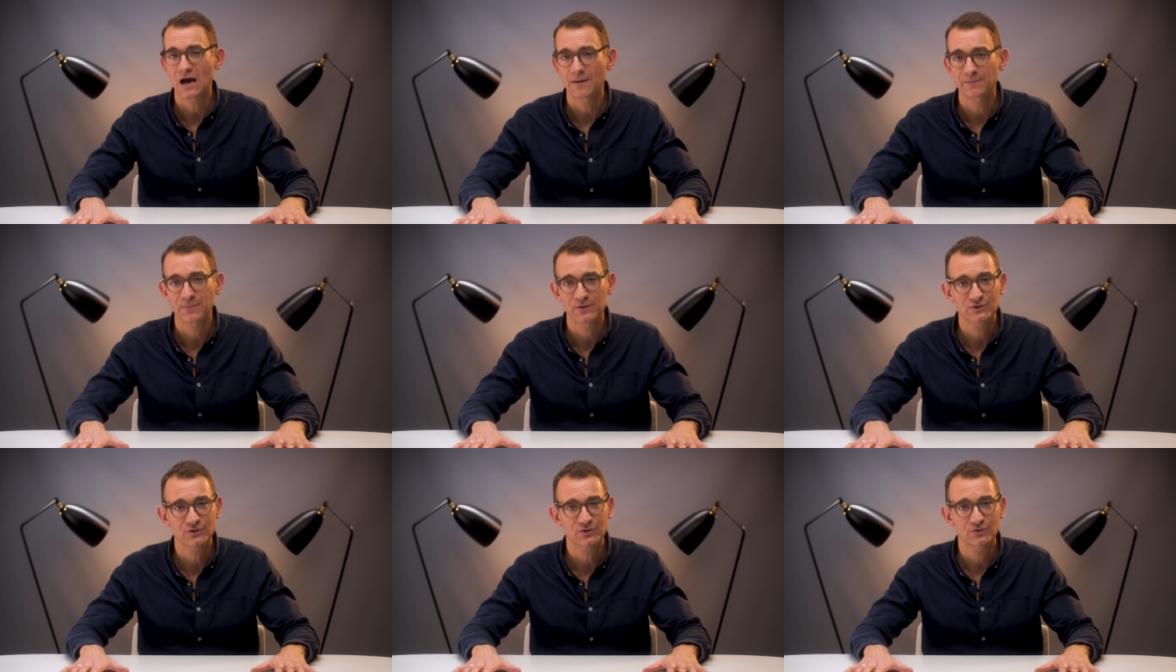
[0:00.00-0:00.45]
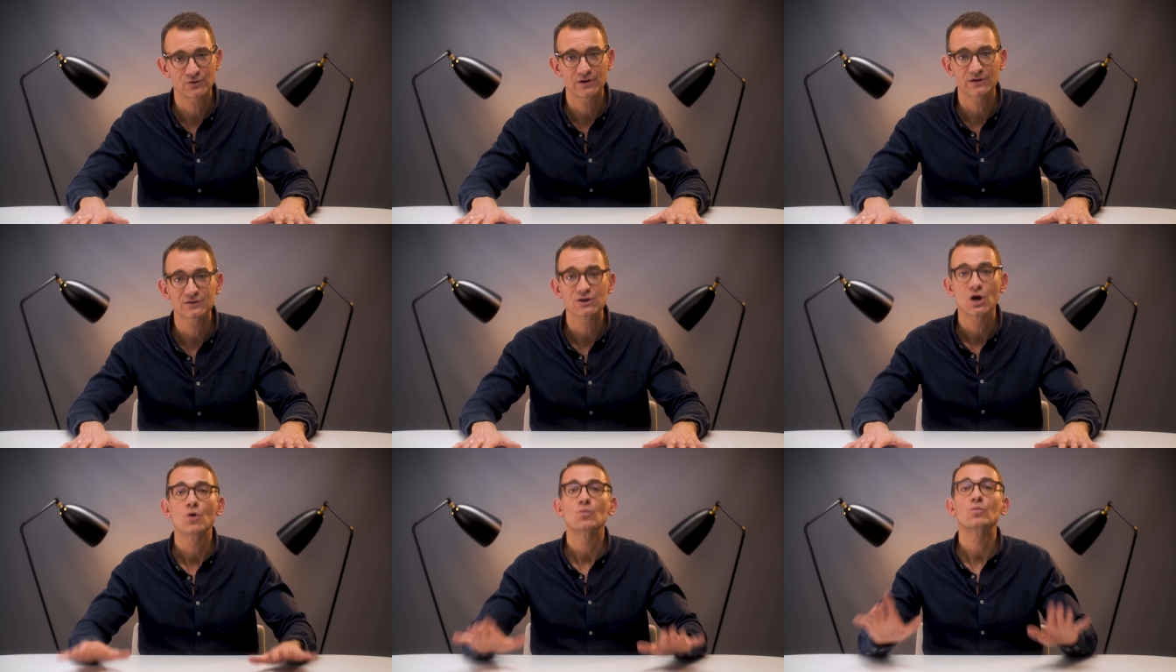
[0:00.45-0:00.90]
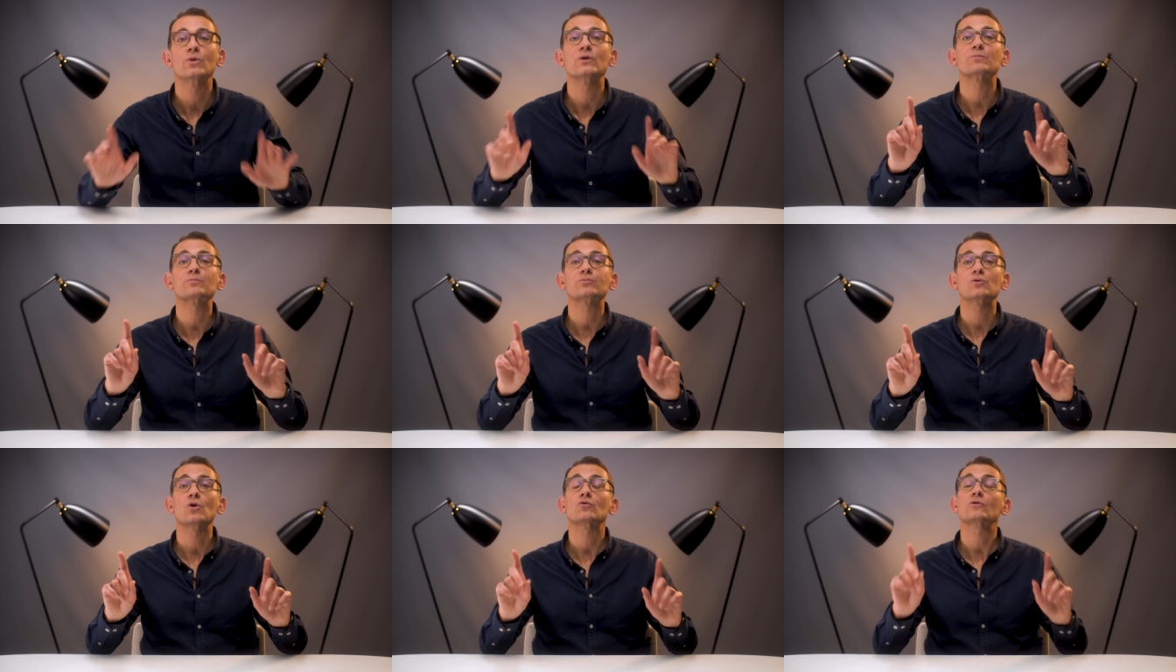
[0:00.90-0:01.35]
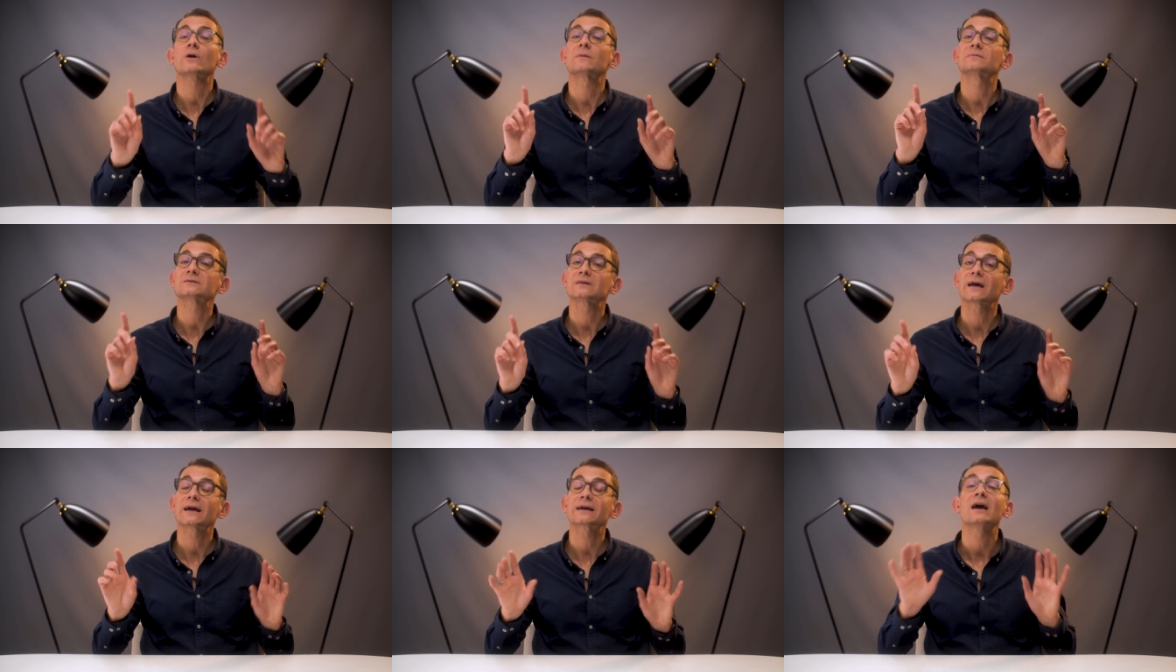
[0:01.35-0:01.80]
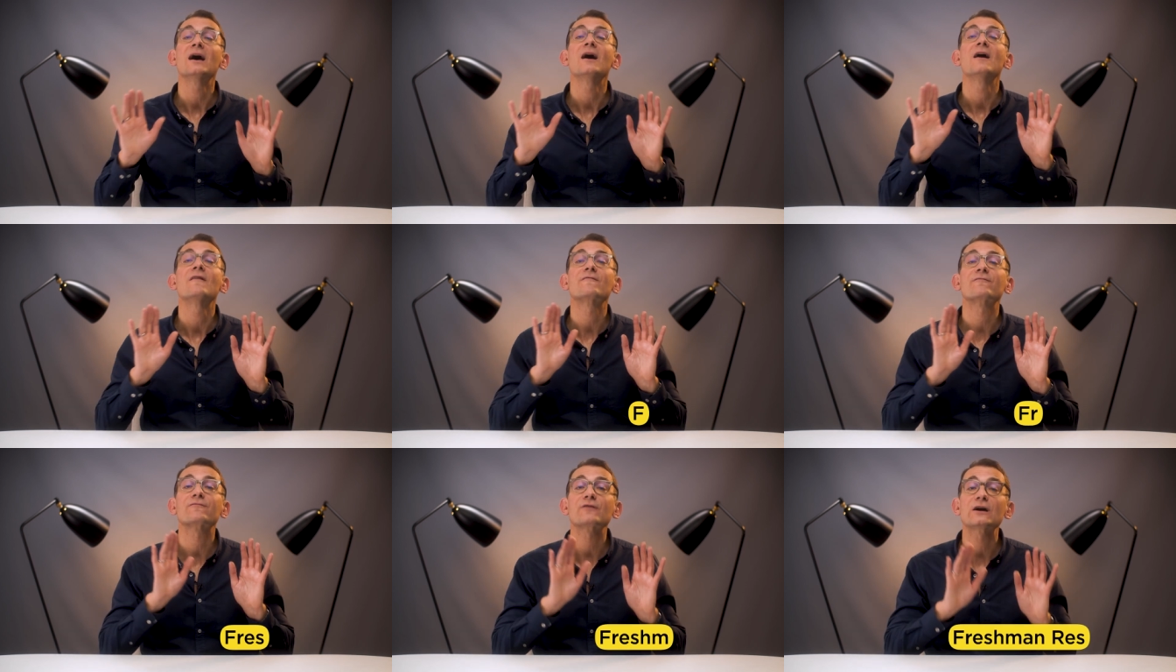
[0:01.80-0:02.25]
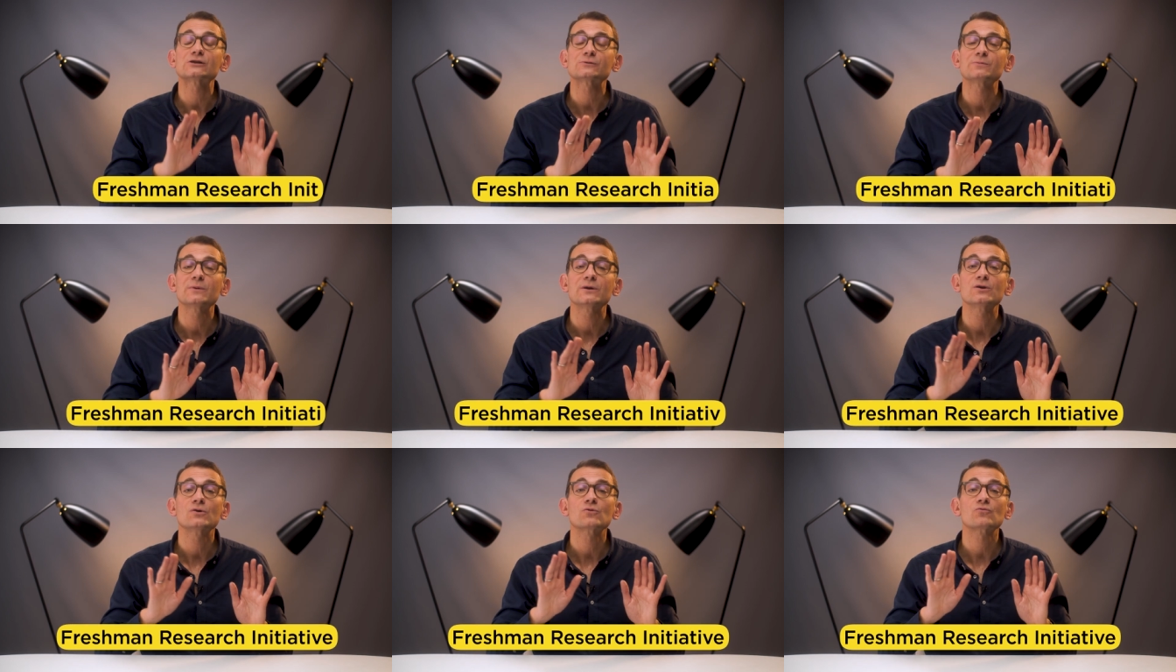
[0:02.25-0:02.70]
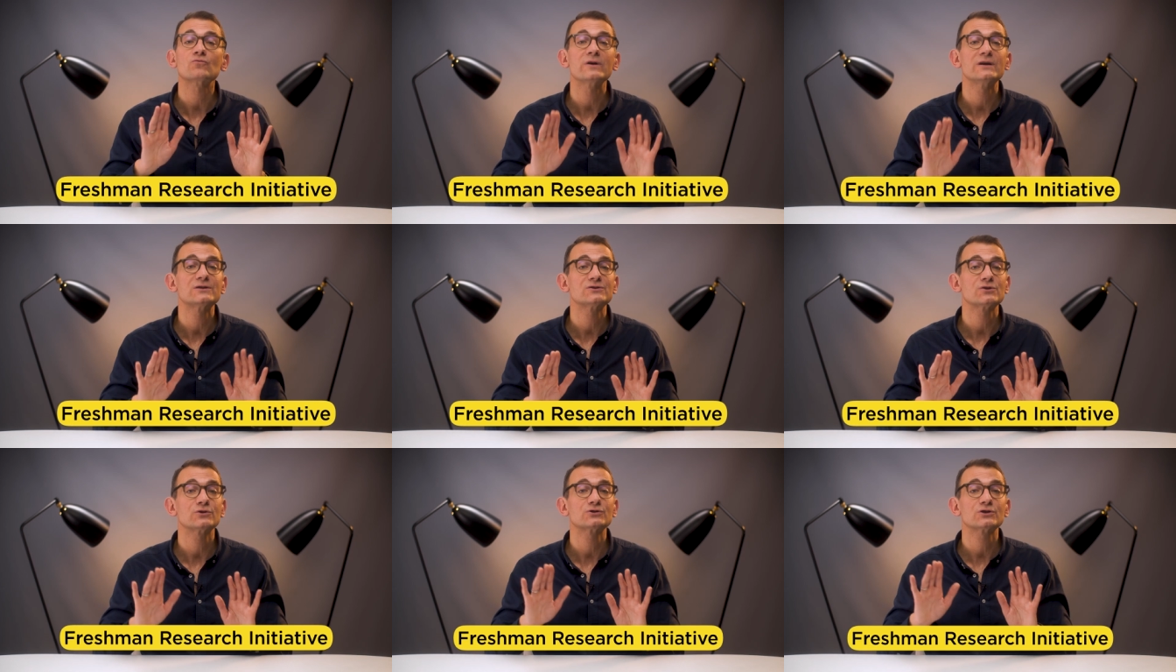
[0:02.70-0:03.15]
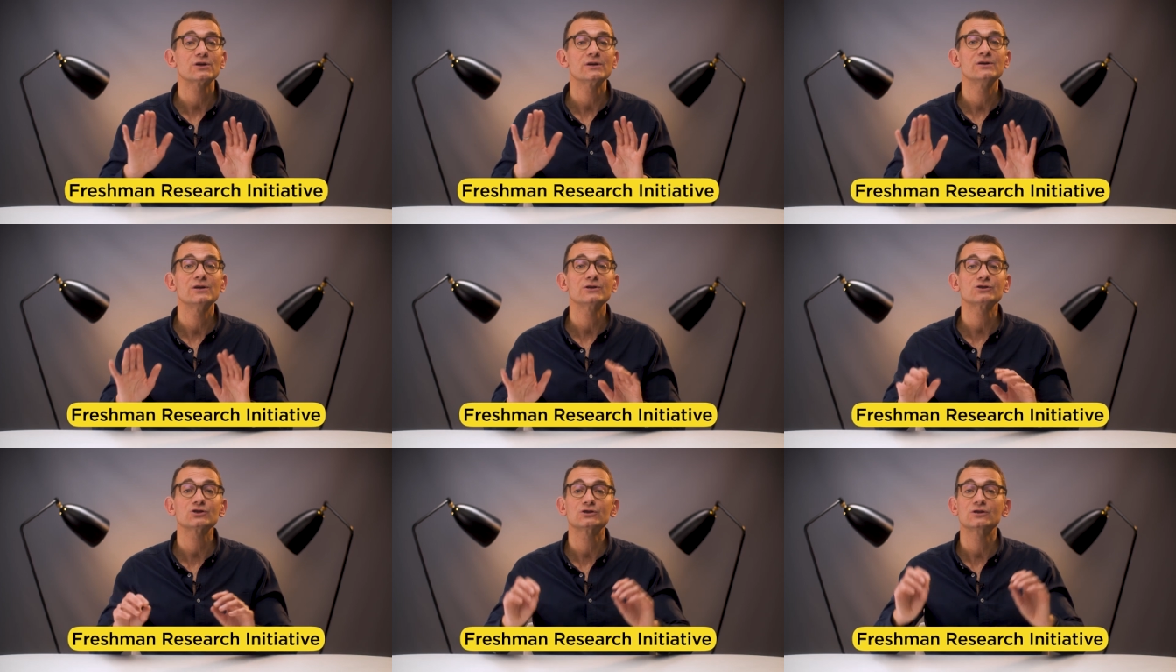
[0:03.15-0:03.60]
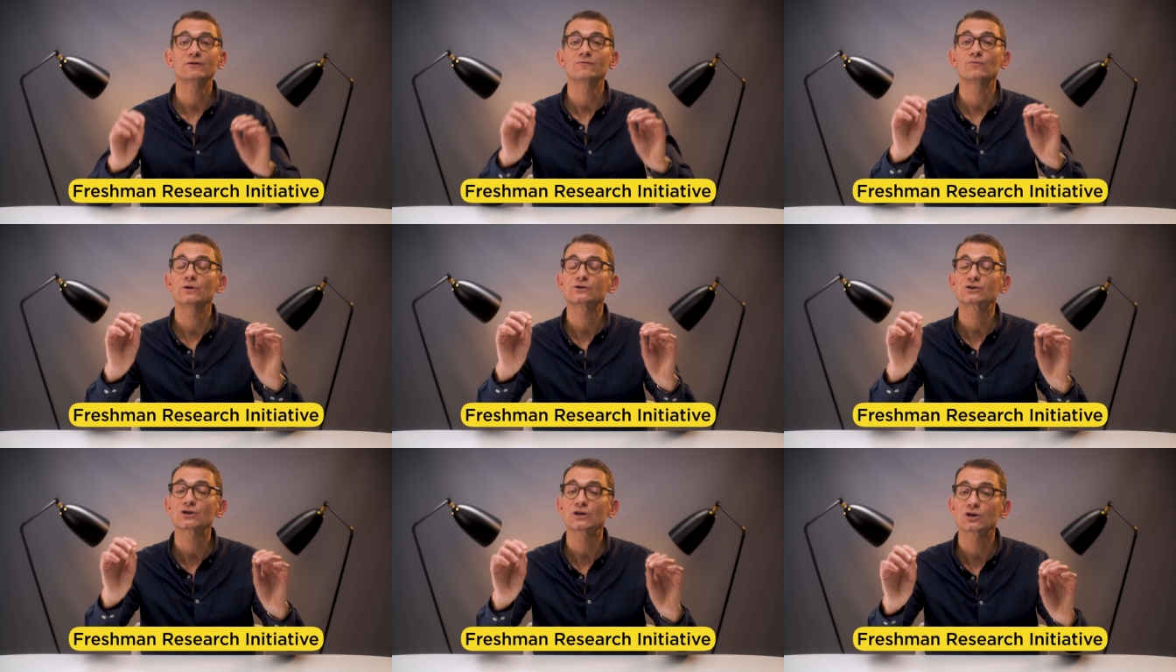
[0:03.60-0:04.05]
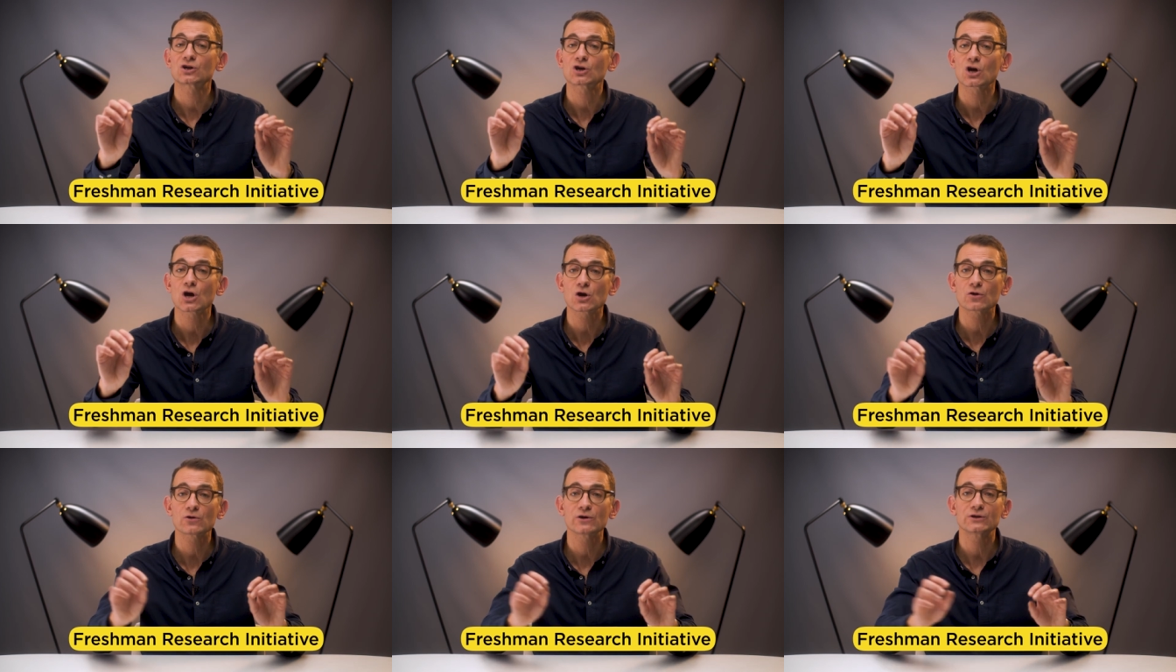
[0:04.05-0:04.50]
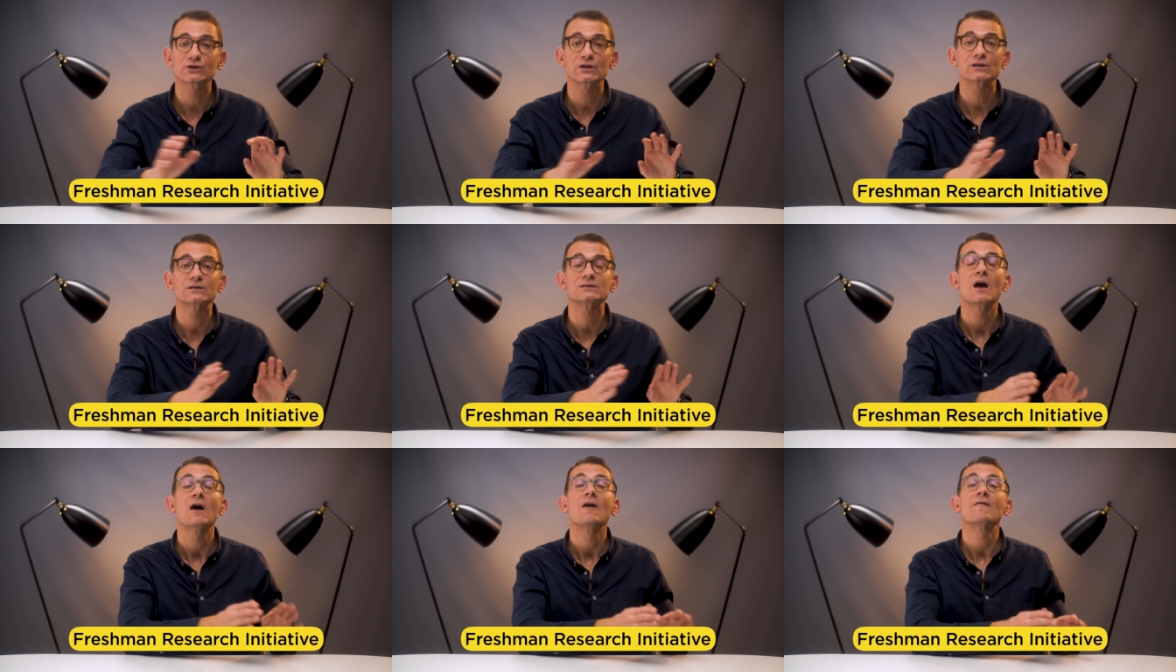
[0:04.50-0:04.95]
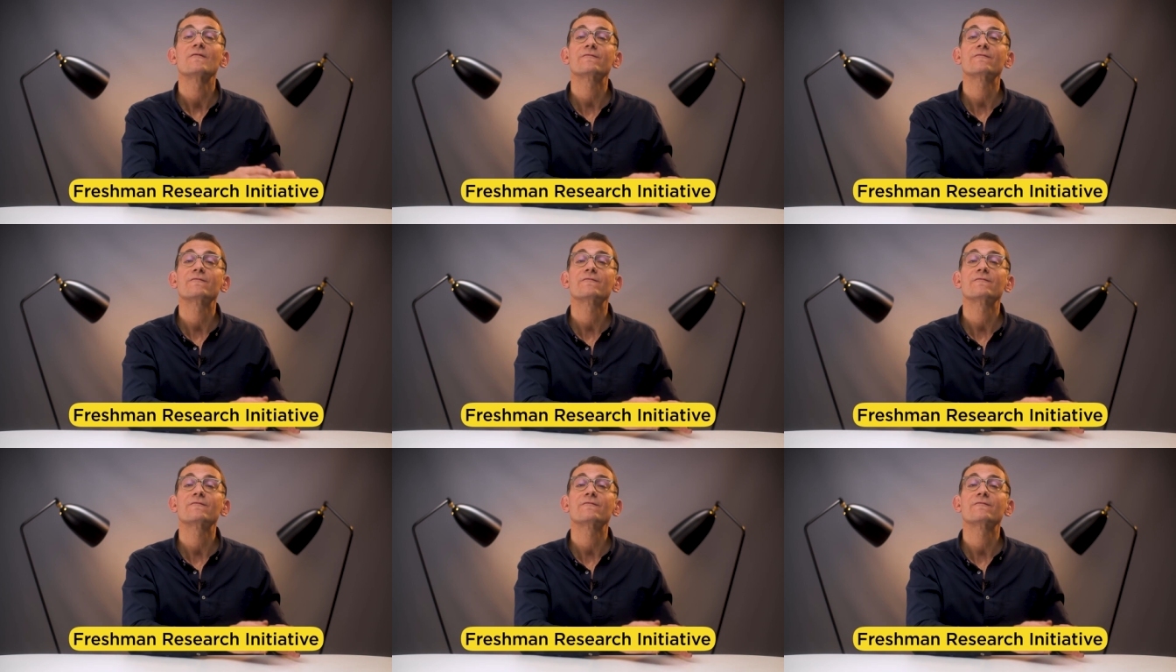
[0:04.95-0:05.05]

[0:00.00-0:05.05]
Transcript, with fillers: opportunities with programs like Freshman Research Initiative, which encourages